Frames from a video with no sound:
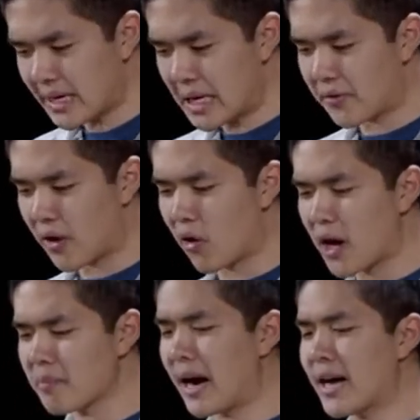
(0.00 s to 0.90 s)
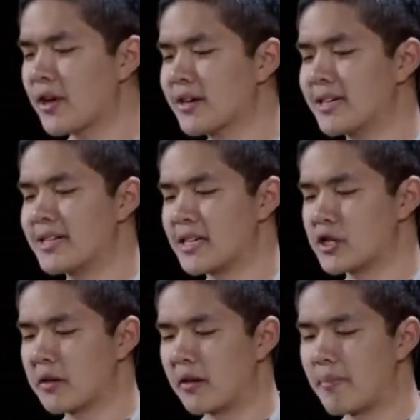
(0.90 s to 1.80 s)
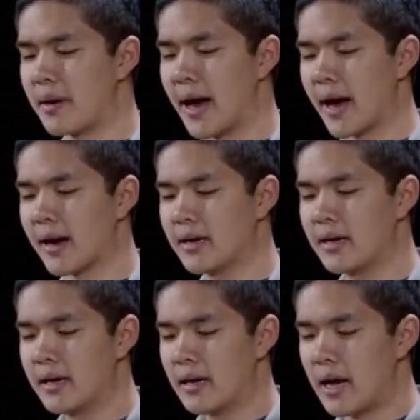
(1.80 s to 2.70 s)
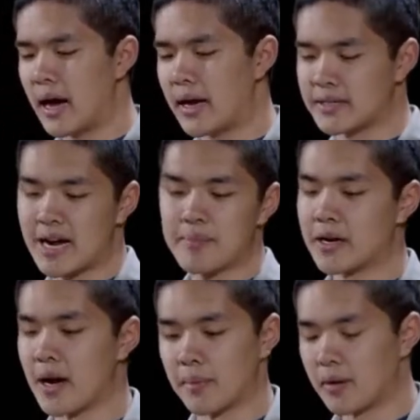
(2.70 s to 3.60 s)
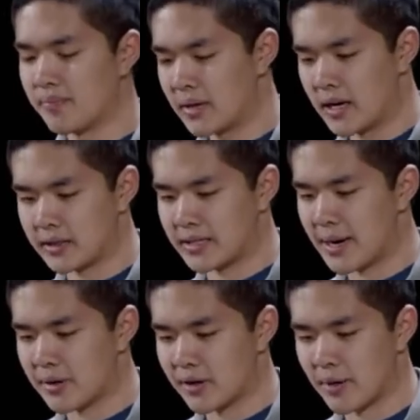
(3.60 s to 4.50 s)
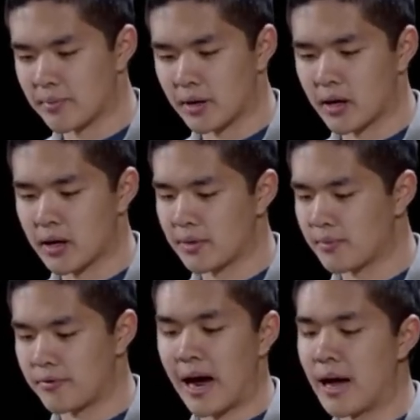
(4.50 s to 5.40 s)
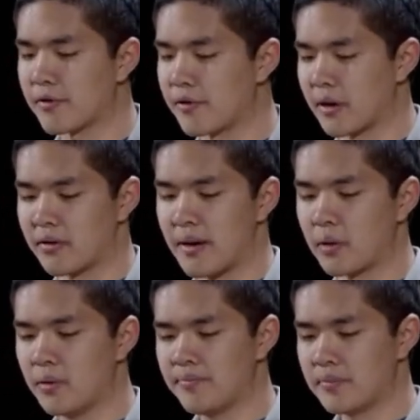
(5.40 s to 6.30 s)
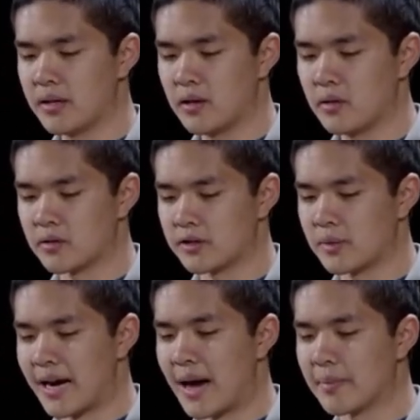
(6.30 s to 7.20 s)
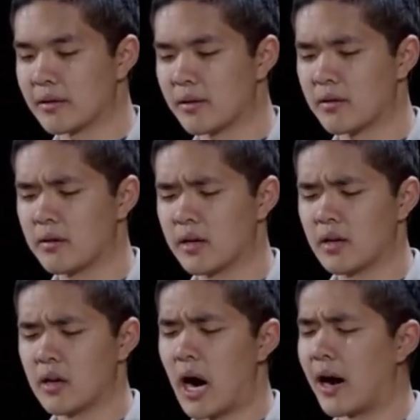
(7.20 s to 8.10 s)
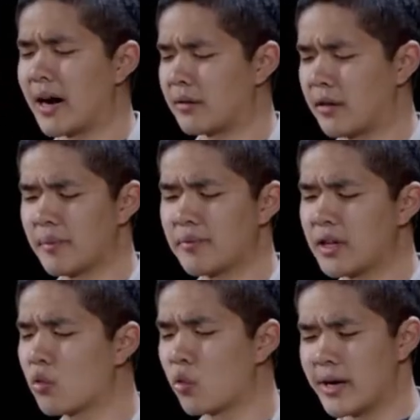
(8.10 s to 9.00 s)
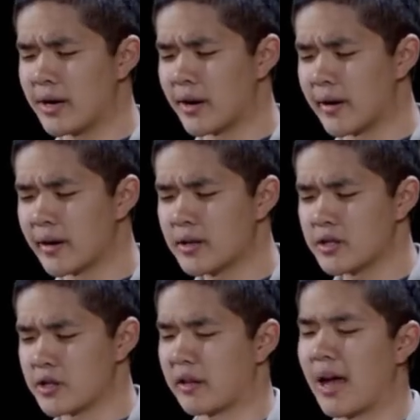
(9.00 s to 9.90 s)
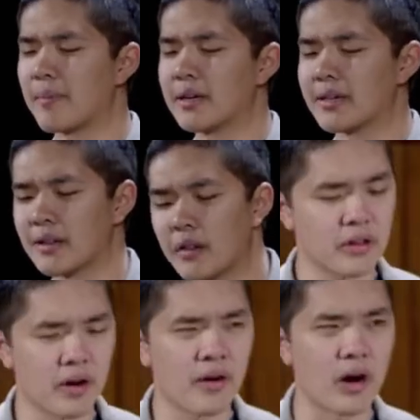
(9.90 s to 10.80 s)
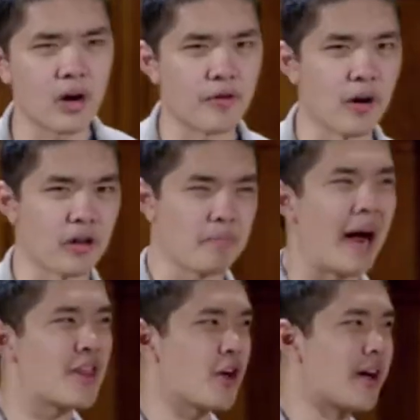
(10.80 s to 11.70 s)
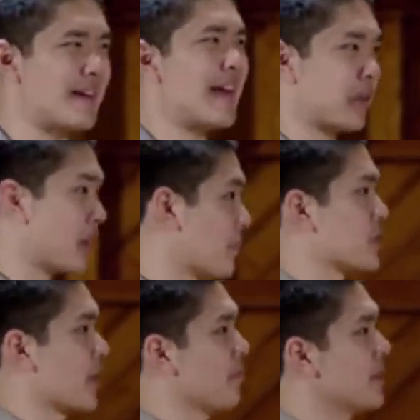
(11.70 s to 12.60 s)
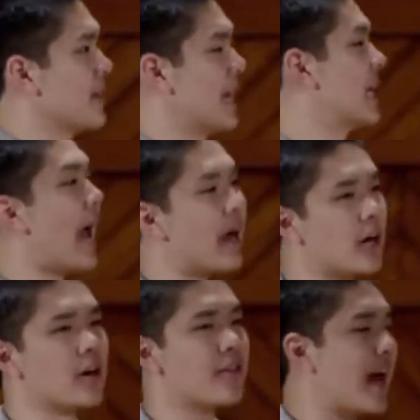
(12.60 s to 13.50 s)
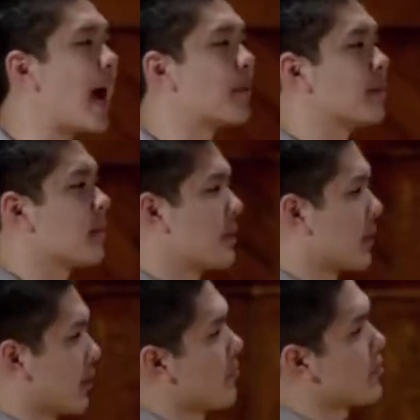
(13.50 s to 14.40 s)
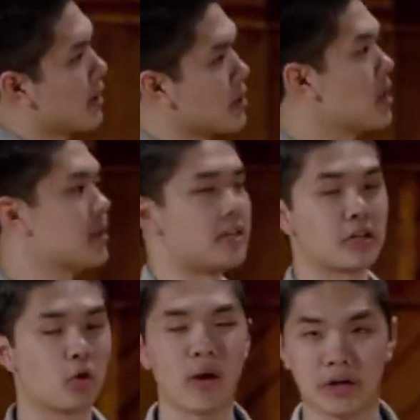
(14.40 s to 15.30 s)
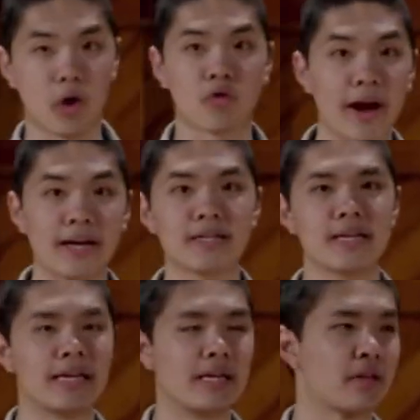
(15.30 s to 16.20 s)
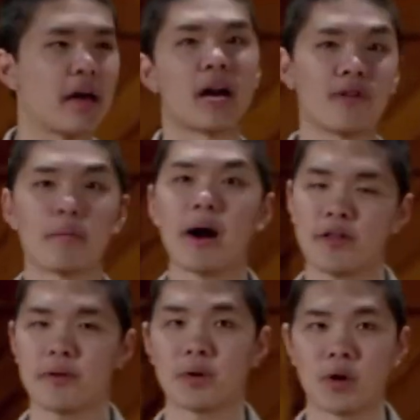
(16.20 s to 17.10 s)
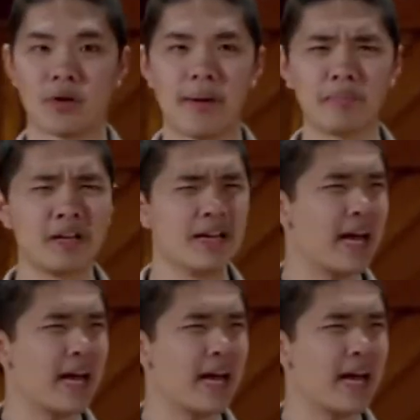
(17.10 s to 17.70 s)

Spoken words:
If I run python conditions.py and type in a number, I'll type in the number 5, for example, to see what happens. All right, something weird just happened. And is our very first Python exception, an error that happens because something didn't quite go right inside of our Python program.